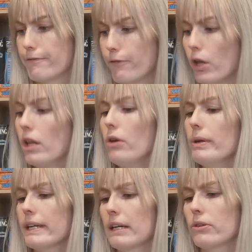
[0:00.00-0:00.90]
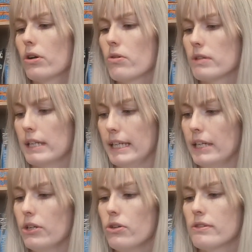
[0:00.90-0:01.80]
follow a girl called
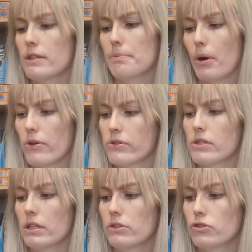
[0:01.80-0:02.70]
Leah, who's the poster